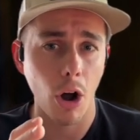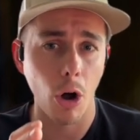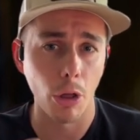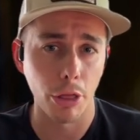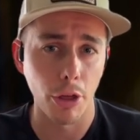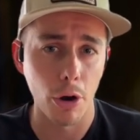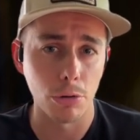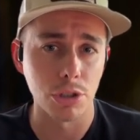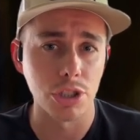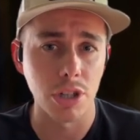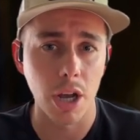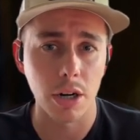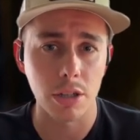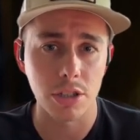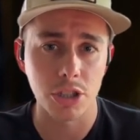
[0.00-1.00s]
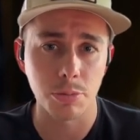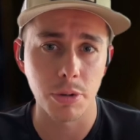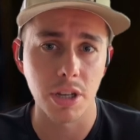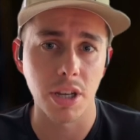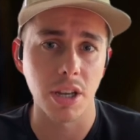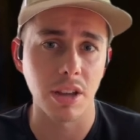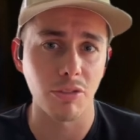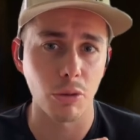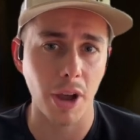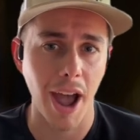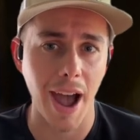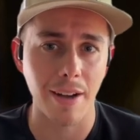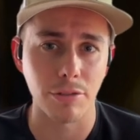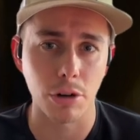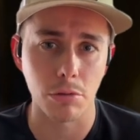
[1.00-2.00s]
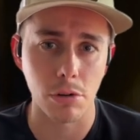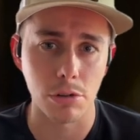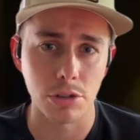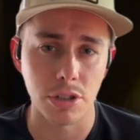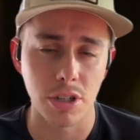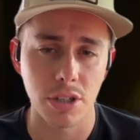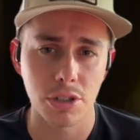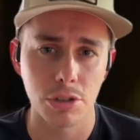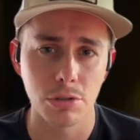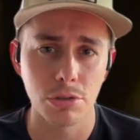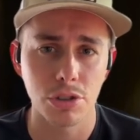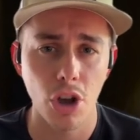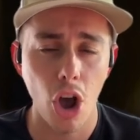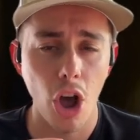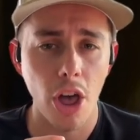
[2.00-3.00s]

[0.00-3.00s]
Although, generally speaking, if we have corrosion issues,